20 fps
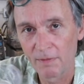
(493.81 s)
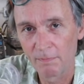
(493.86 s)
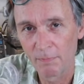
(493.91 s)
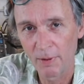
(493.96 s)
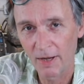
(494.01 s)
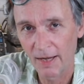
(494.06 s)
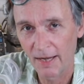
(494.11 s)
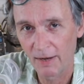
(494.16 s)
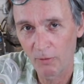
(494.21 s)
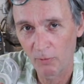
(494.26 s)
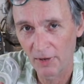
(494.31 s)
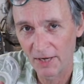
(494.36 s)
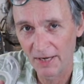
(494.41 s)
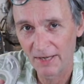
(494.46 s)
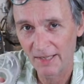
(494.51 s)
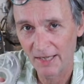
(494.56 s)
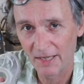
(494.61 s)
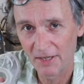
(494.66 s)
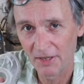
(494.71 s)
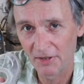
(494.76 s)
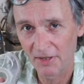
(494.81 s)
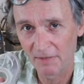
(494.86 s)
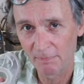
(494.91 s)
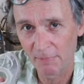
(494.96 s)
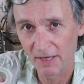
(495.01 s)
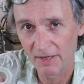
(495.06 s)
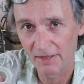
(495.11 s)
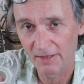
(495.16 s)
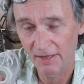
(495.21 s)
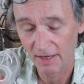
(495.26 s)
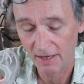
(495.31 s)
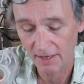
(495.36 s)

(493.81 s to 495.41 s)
buy it when it's in a dispenser.